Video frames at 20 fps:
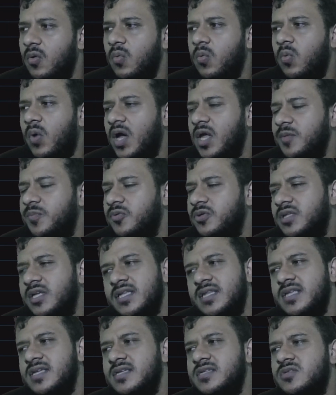Why put
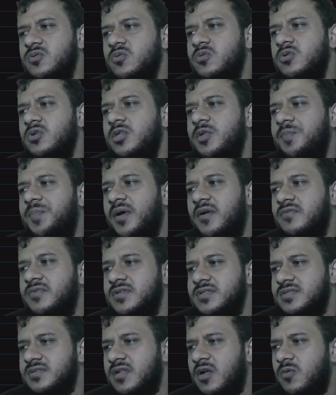these 2 to the
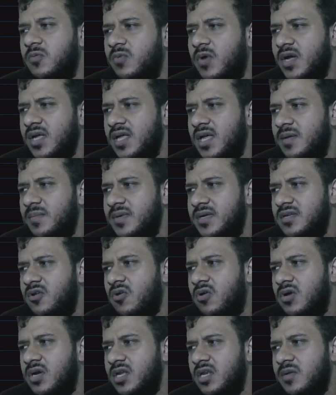powers? Now, why am I
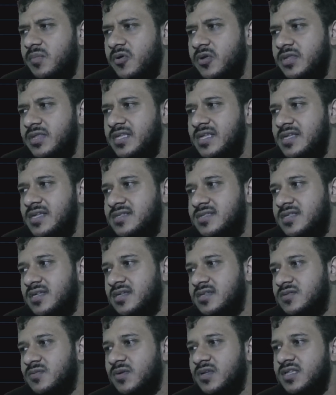talking about these
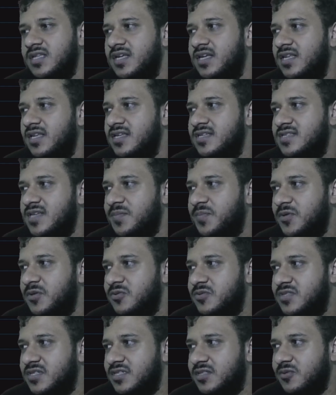things? What the hell is happened
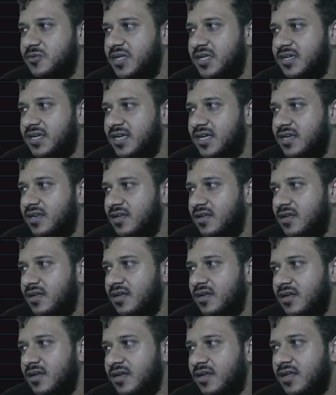to sir today, right?
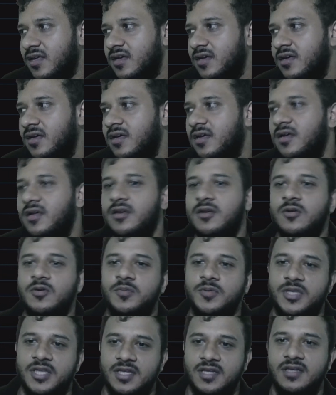Yeah, no,
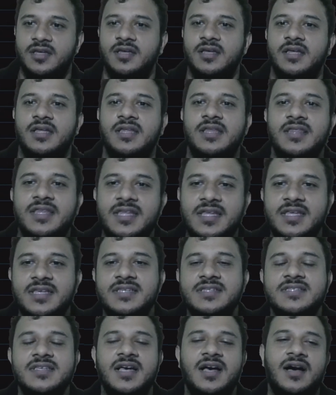but
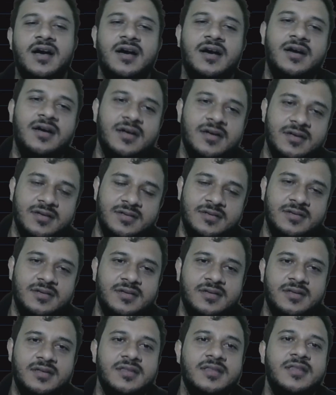these are
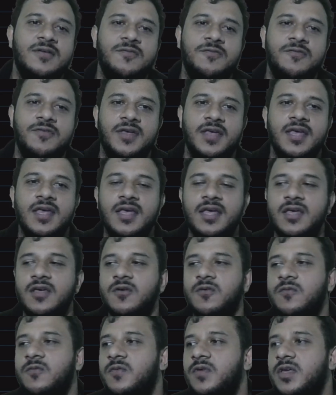the way
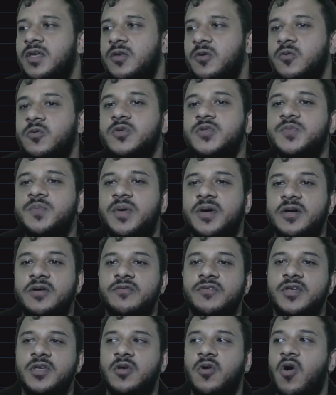
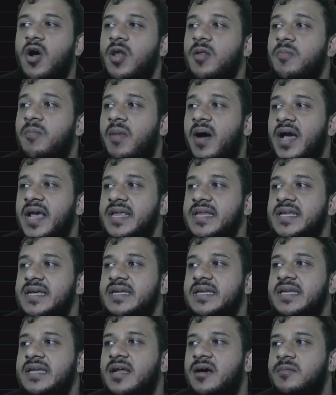we call
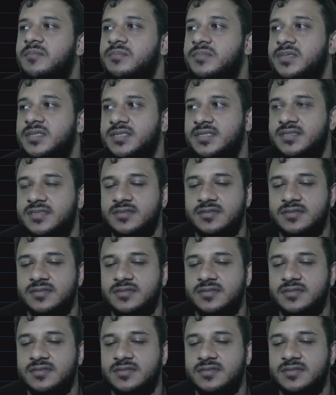binary numbers.